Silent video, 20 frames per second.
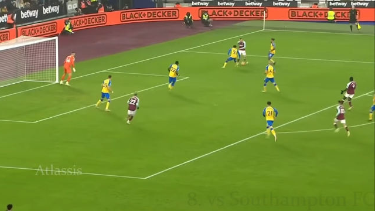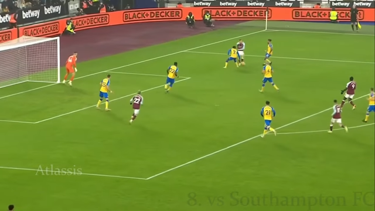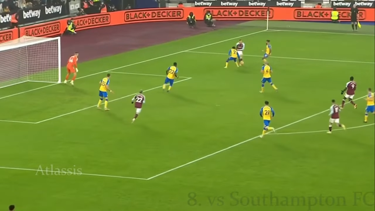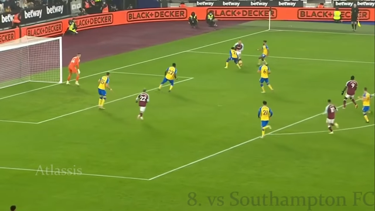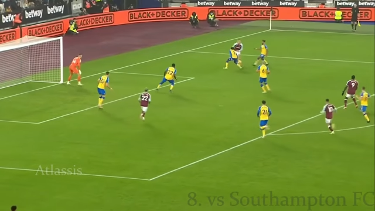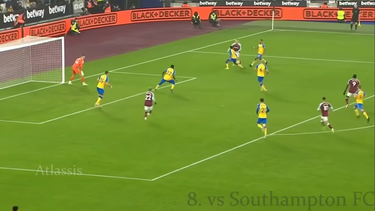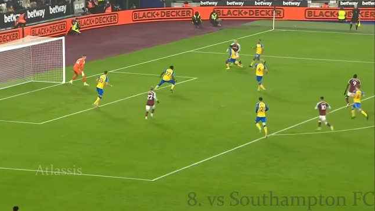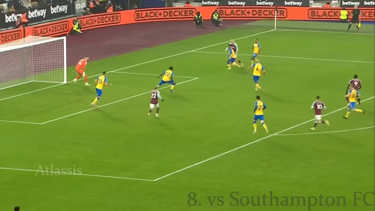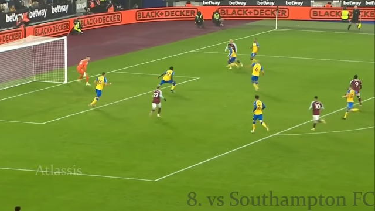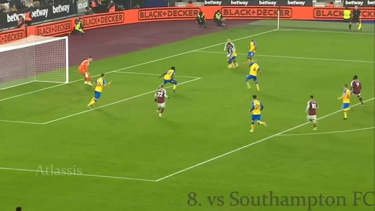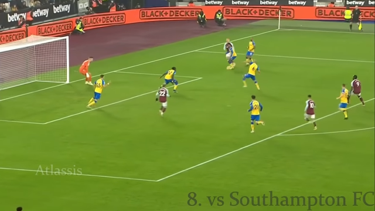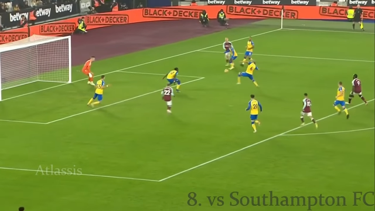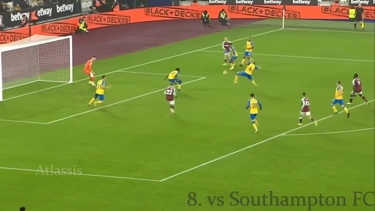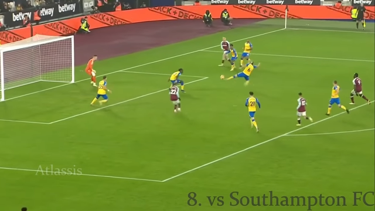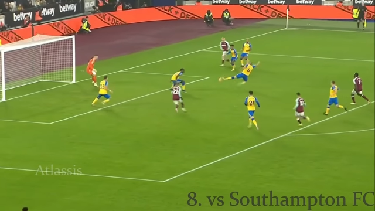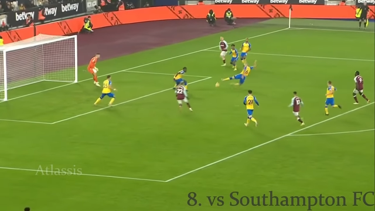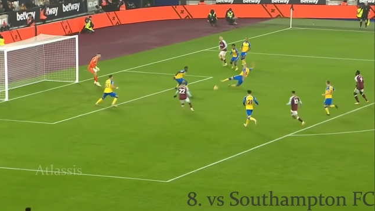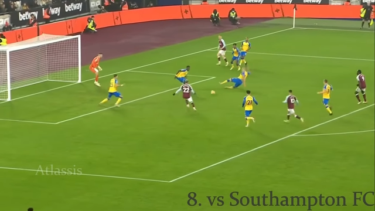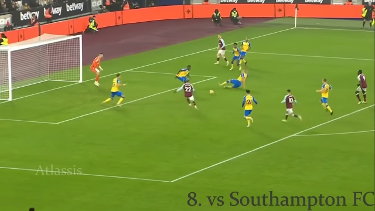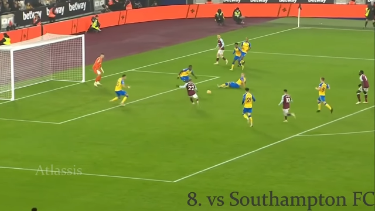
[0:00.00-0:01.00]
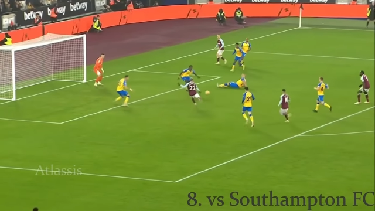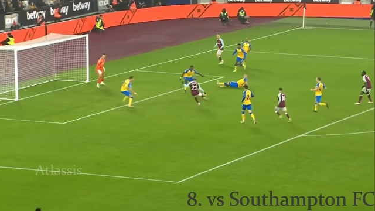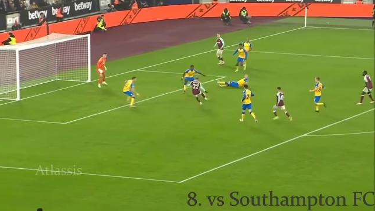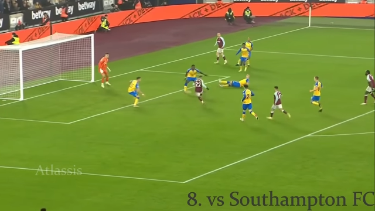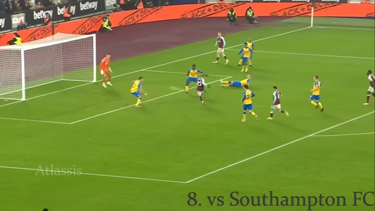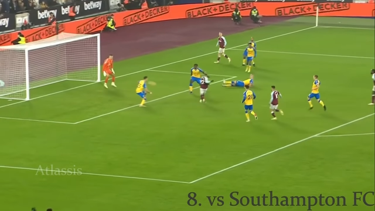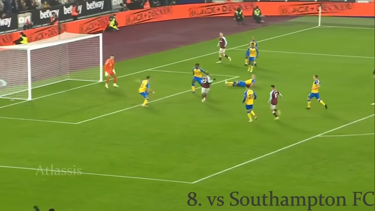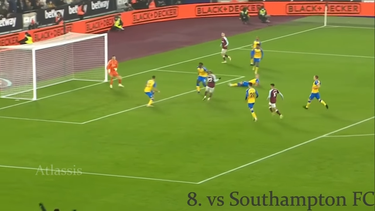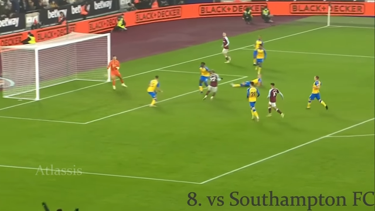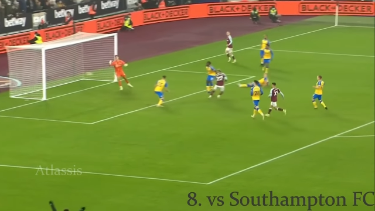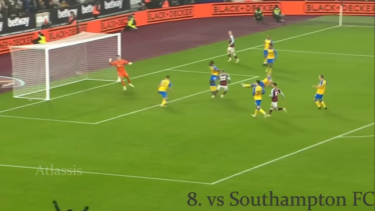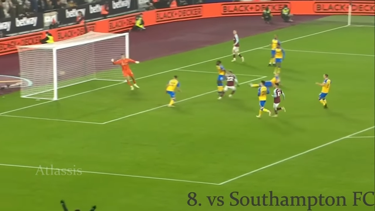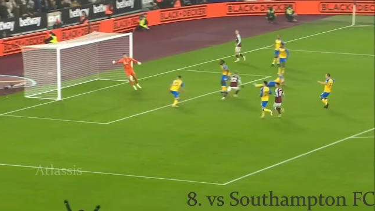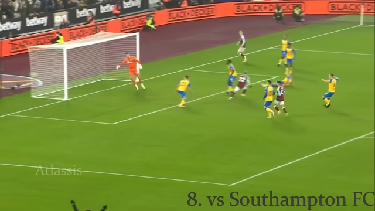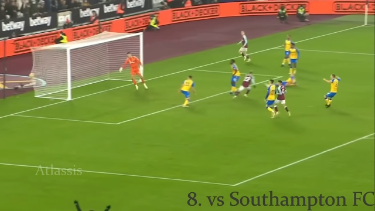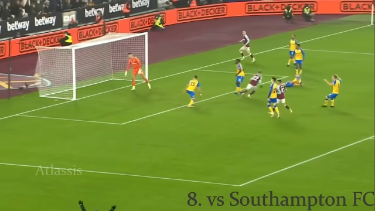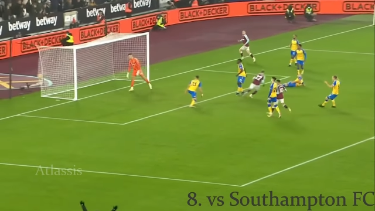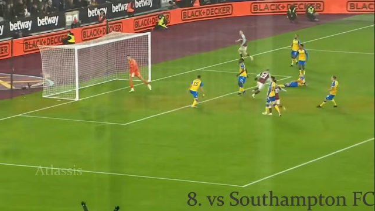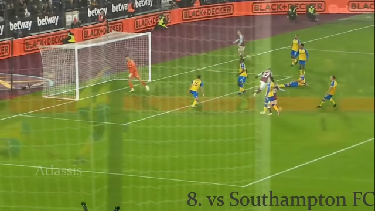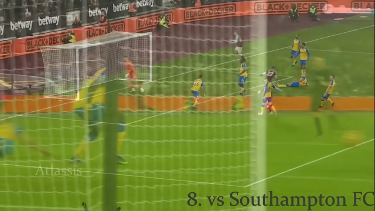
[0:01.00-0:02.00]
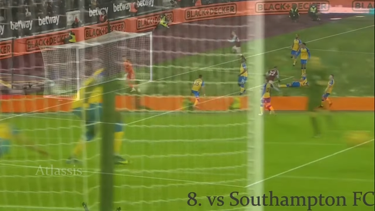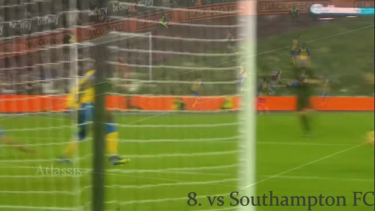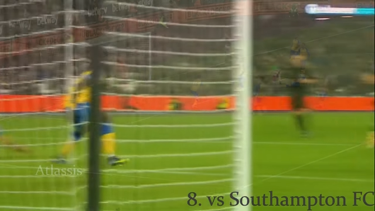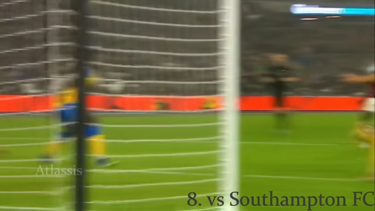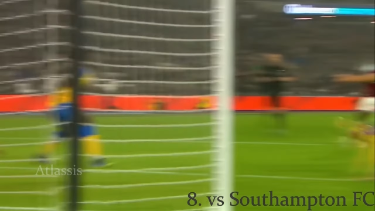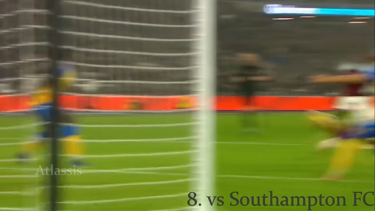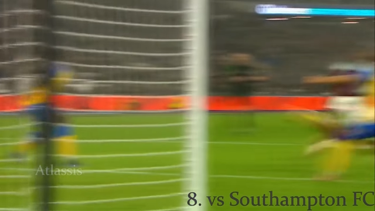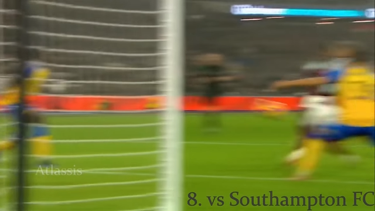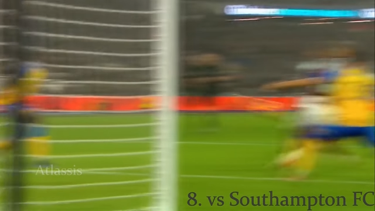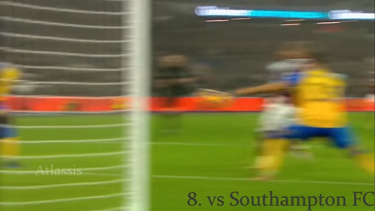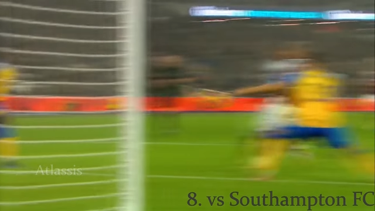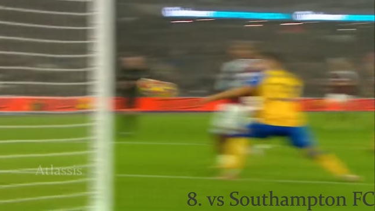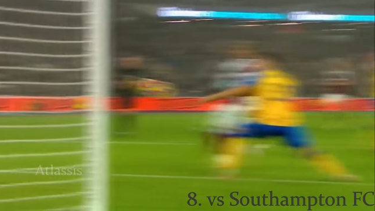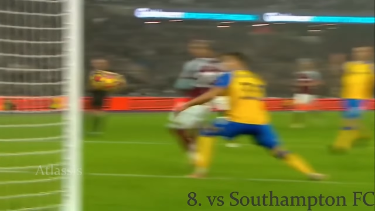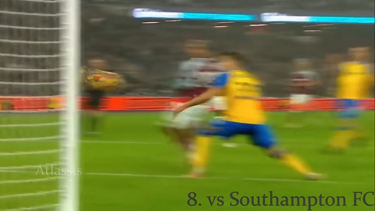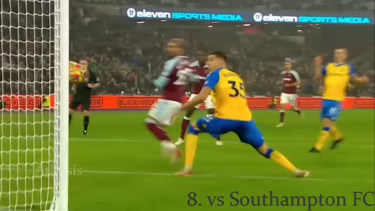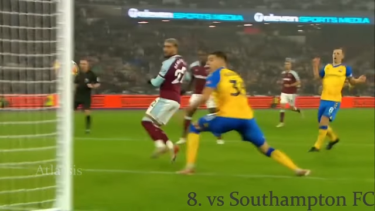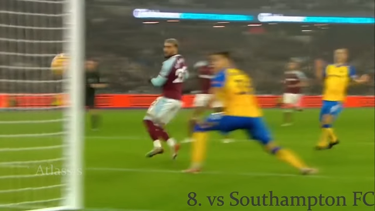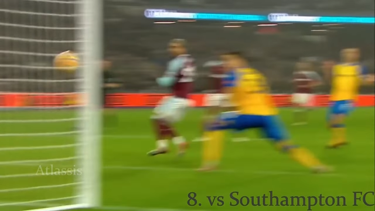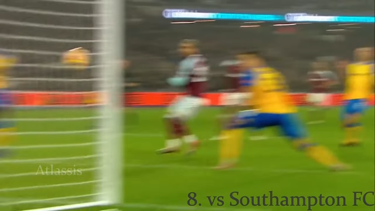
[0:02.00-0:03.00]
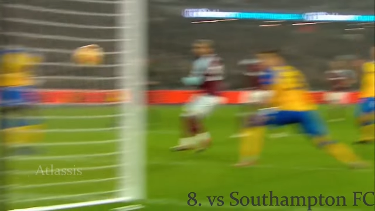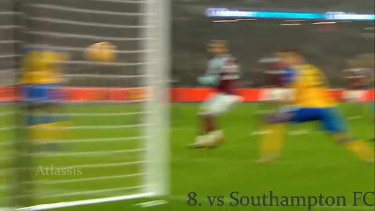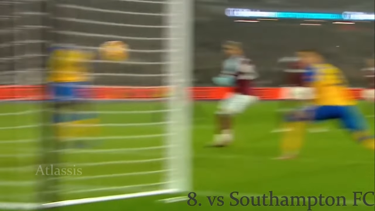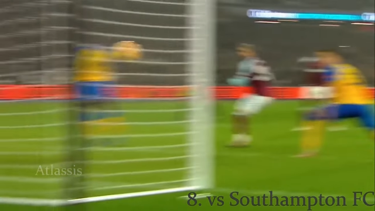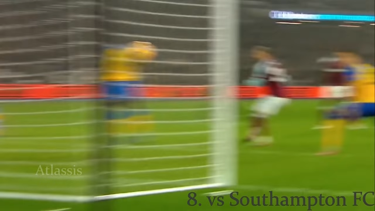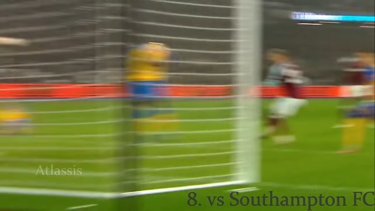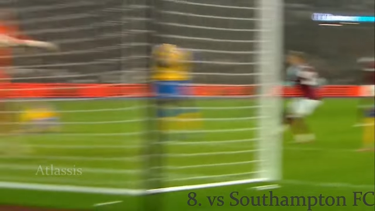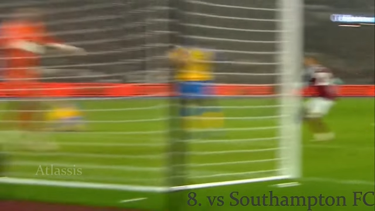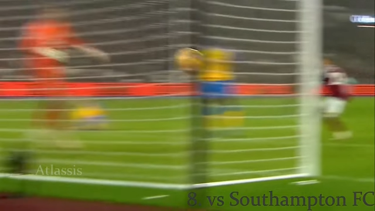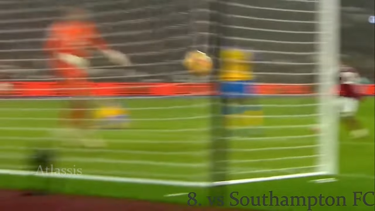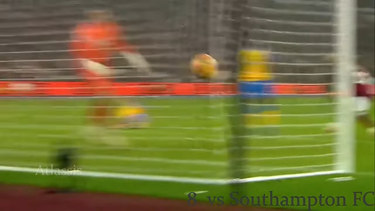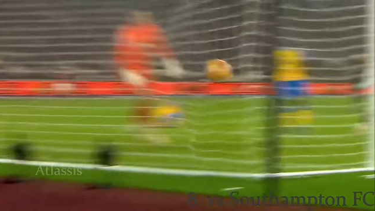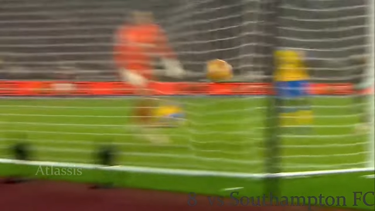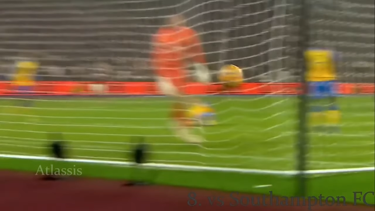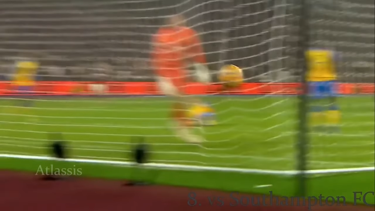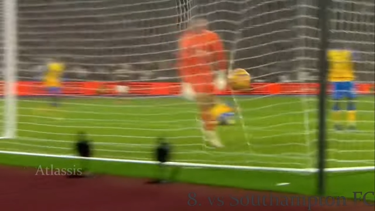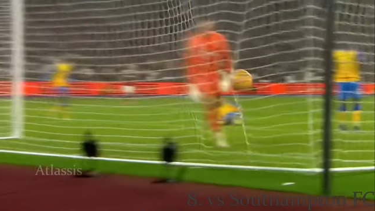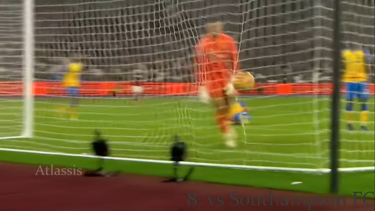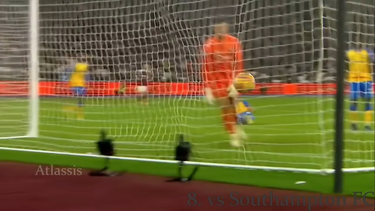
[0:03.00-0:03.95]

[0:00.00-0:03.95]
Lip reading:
[unreadable: no face in view]